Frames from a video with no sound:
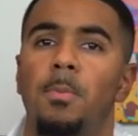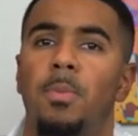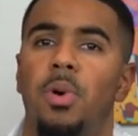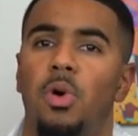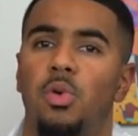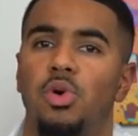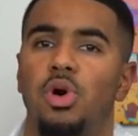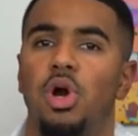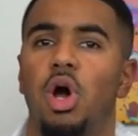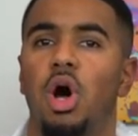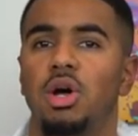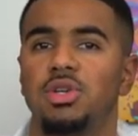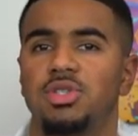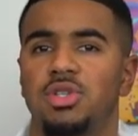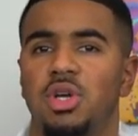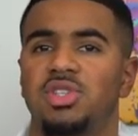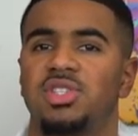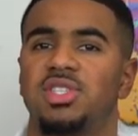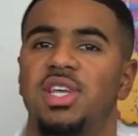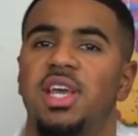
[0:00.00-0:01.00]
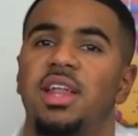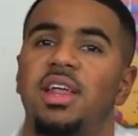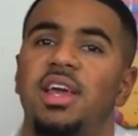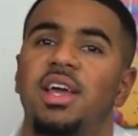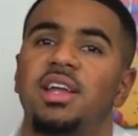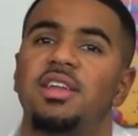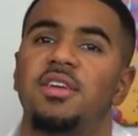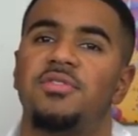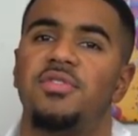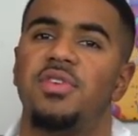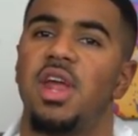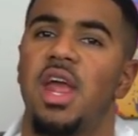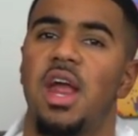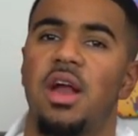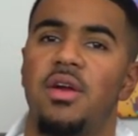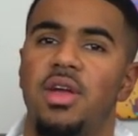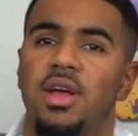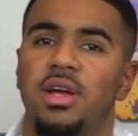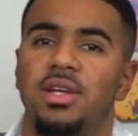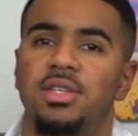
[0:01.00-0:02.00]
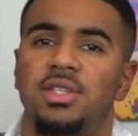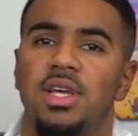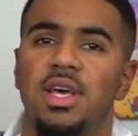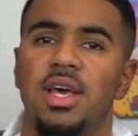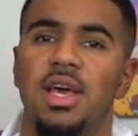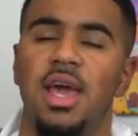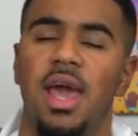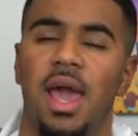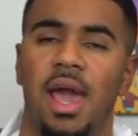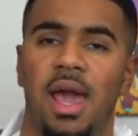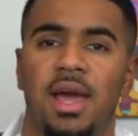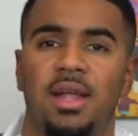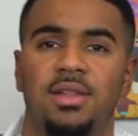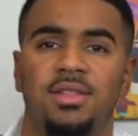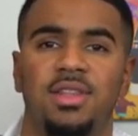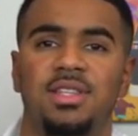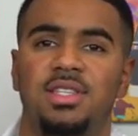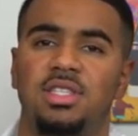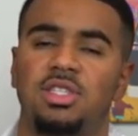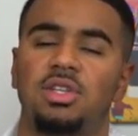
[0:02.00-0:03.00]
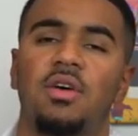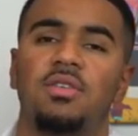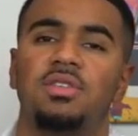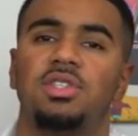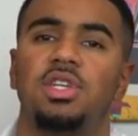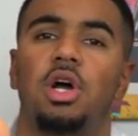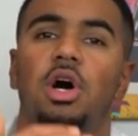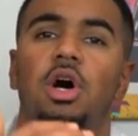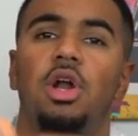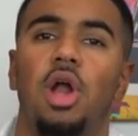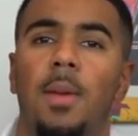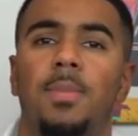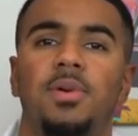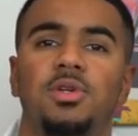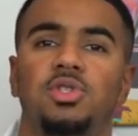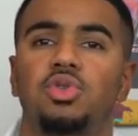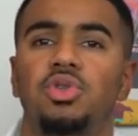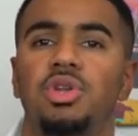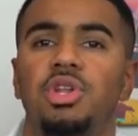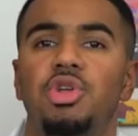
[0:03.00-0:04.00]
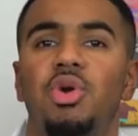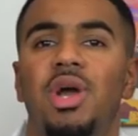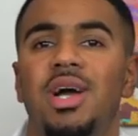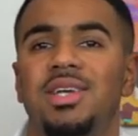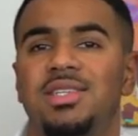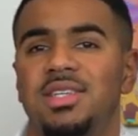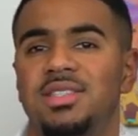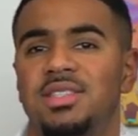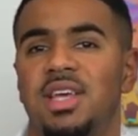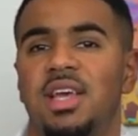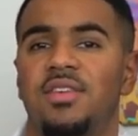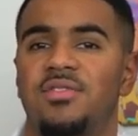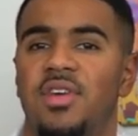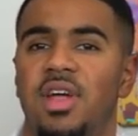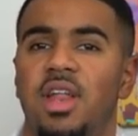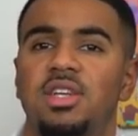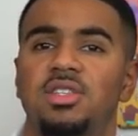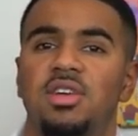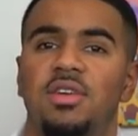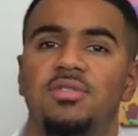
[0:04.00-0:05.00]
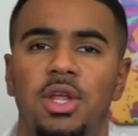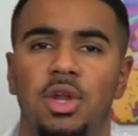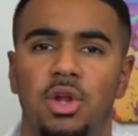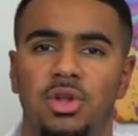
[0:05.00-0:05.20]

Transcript: But we're also scaling in different areas and this is obviously an opportunity you guys can take advantage of.